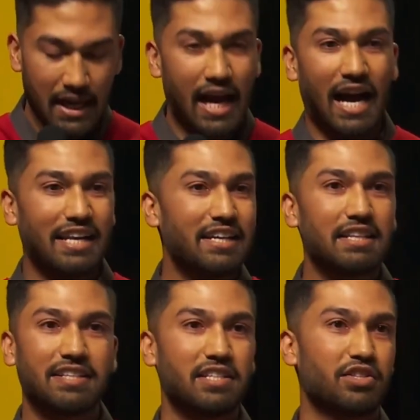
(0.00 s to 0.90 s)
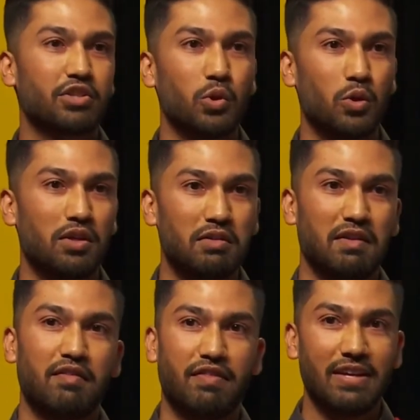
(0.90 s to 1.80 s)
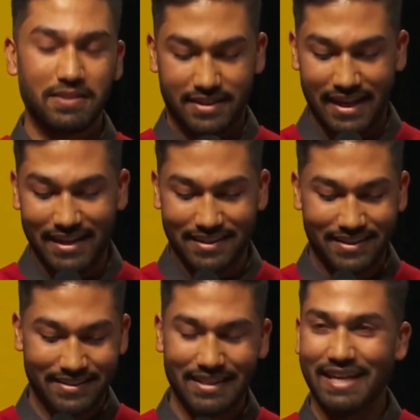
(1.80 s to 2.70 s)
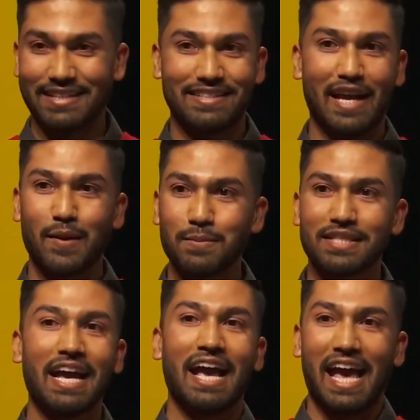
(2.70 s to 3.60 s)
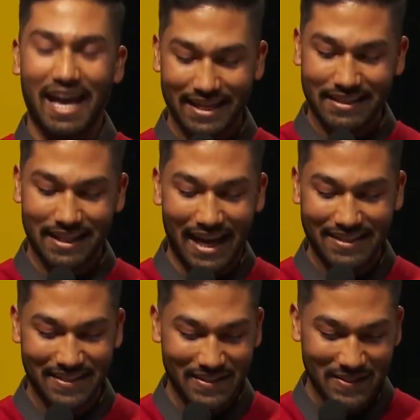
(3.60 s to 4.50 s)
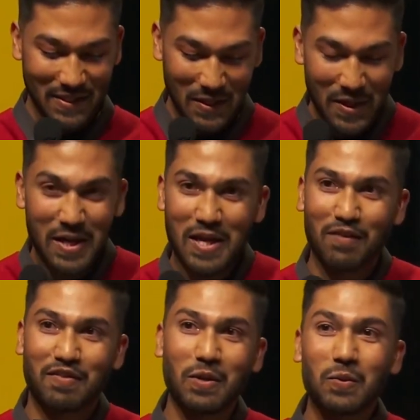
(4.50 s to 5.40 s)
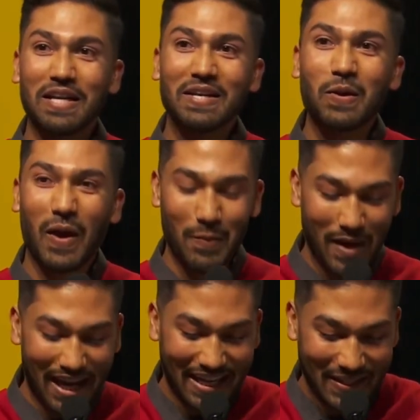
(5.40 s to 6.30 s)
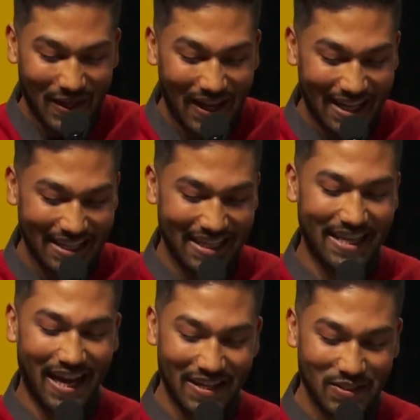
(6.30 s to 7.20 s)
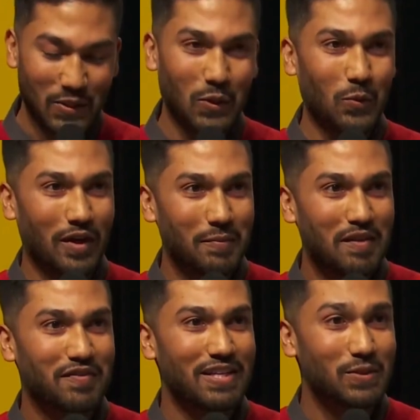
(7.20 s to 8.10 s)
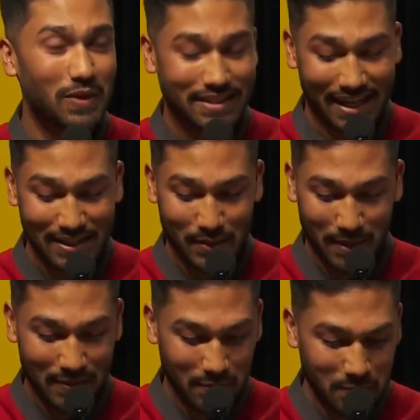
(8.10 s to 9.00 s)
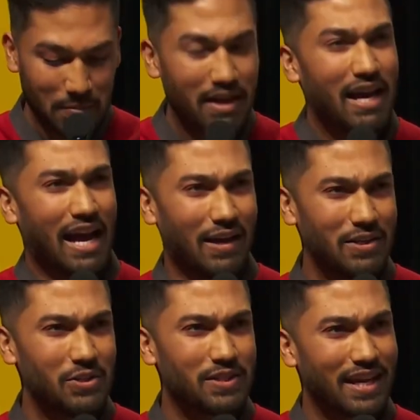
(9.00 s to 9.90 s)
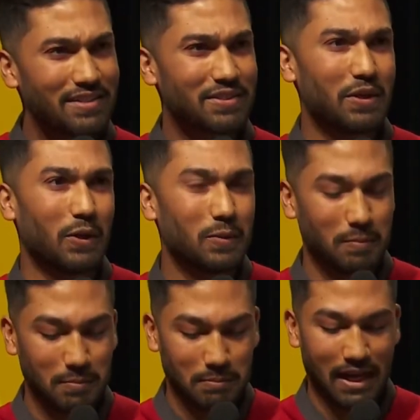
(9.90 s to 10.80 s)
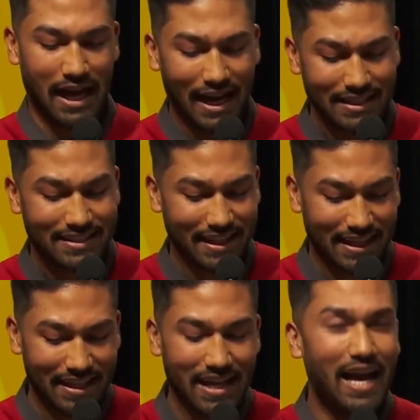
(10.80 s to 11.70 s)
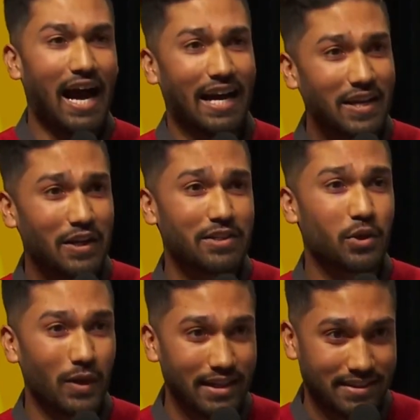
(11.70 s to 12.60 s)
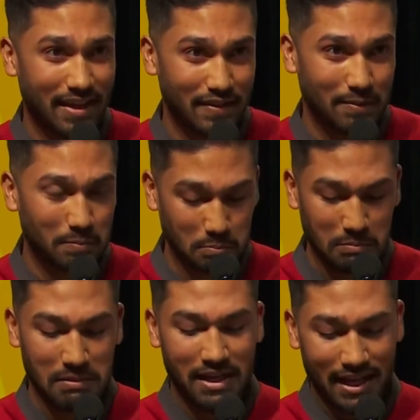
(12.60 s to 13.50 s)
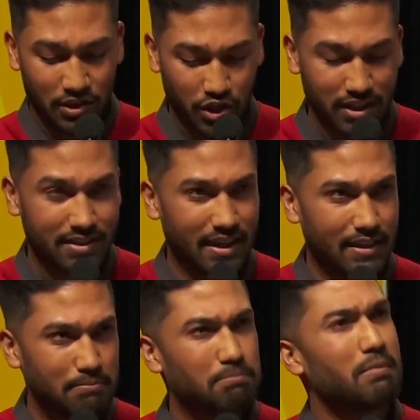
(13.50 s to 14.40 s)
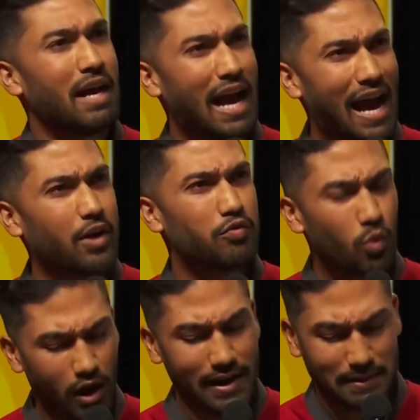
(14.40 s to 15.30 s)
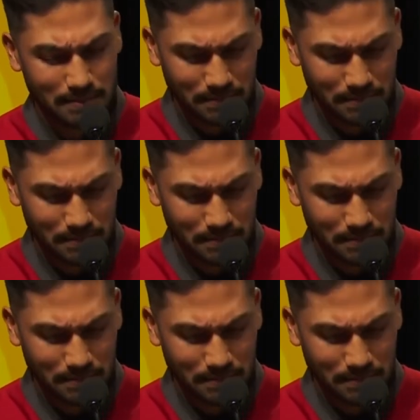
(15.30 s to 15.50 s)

I neglected school, failed tests, exams, and classes. If you want to know how bad it got, in high school, one of my friends once asked me, How did your test go? I said, I got a 27. And she said, Out of what?